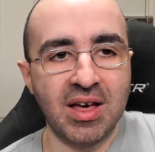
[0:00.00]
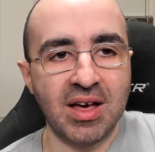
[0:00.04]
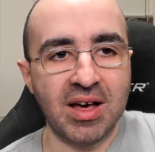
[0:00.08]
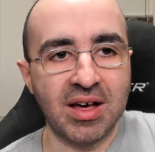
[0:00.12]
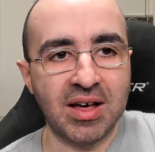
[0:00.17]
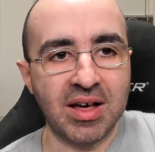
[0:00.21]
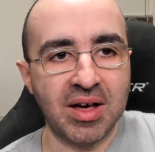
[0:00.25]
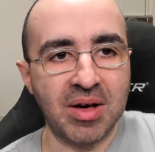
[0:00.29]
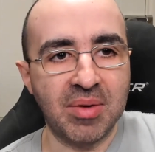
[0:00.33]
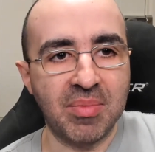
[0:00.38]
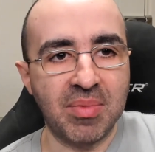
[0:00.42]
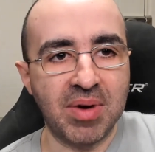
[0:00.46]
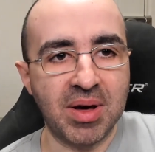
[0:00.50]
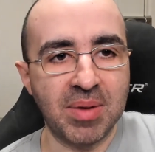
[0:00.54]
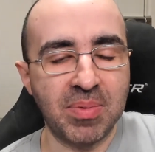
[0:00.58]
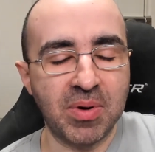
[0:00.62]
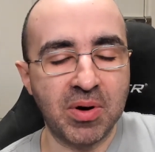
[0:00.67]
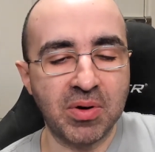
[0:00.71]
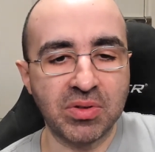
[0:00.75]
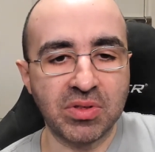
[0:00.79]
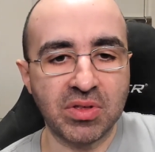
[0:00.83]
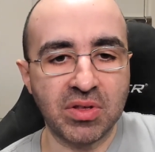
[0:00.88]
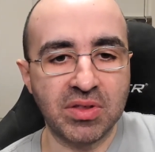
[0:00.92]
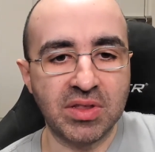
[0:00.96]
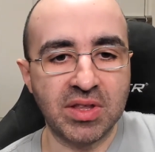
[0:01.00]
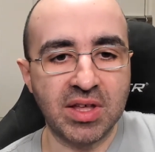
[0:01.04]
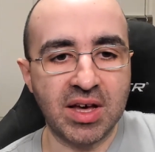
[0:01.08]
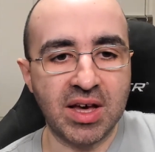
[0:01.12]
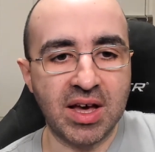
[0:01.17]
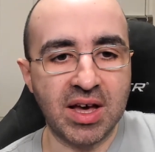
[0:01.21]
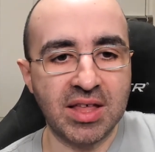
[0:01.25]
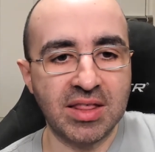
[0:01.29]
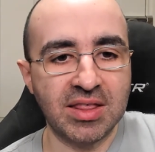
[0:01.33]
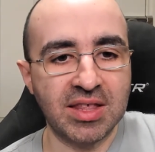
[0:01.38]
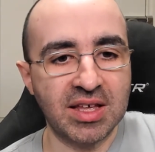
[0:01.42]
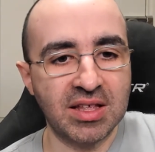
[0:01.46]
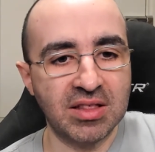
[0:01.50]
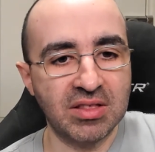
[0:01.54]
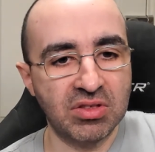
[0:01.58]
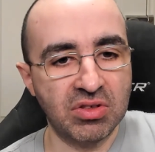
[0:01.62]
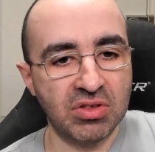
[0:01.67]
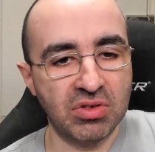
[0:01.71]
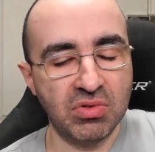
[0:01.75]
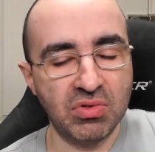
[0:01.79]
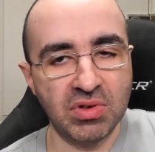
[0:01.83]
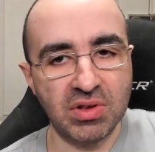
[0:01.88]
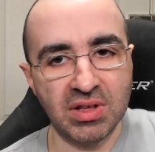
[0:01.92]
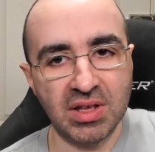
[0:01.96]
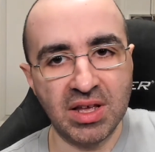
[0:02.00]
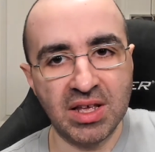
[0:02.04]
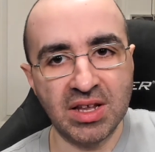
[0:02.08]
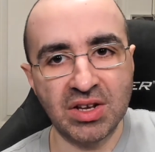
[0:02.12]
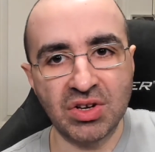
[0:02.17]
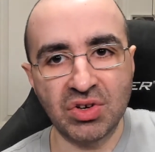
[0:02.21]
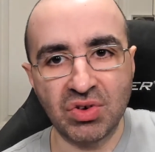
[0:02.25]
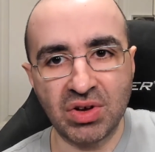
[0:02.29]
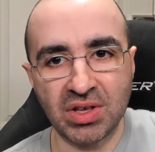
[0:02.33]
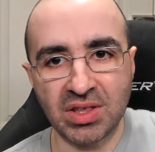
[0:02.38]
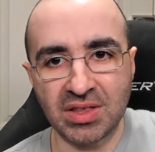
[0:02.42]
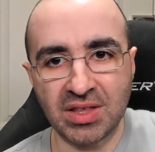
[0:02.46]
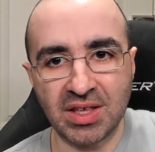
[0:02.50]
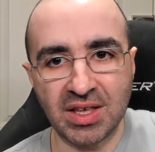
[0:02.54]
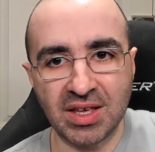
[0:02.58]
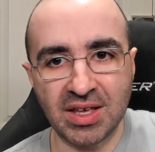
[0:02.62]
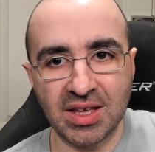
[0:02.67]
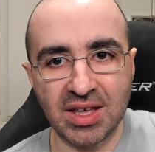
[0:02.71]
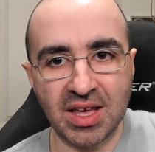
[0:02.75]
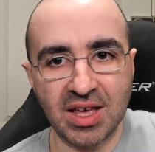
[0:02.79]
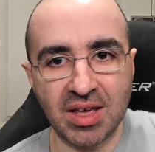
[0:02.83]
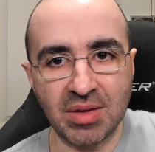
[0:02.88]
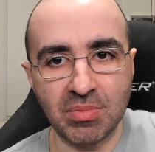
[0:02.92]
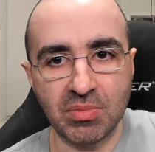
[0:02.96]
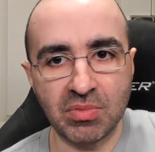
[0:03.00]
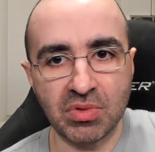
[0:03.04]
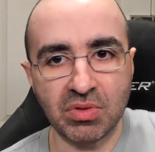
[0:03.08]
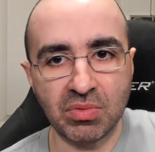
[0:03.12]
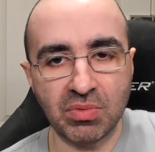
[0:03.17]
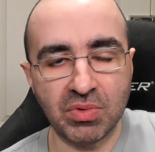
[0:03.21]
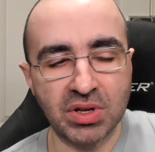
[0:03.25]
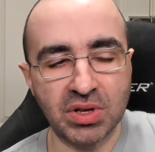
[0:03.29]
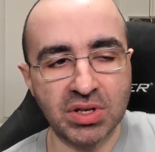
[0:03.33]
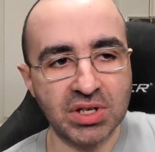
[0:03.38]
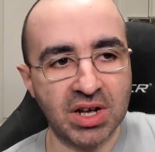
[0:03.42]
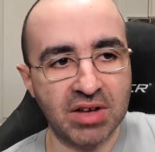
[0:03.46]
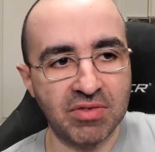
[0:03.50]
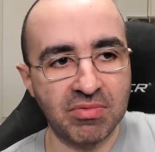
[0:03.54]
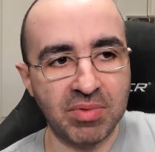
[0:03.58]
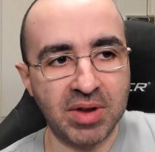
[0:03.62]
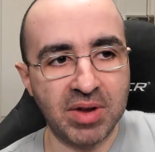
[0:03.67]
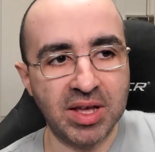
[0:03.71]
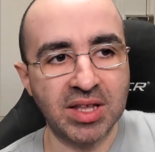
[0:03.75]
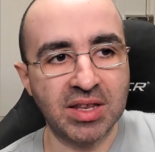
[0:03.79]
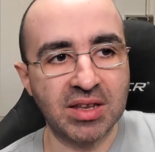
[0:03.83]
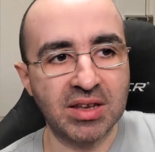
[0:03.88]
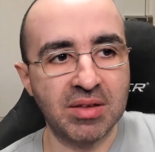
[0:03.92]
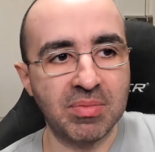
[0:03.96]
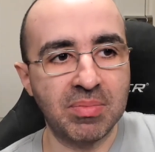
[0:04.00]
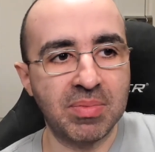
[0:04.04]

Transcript: I post on there, and then two interesting games which I've played in the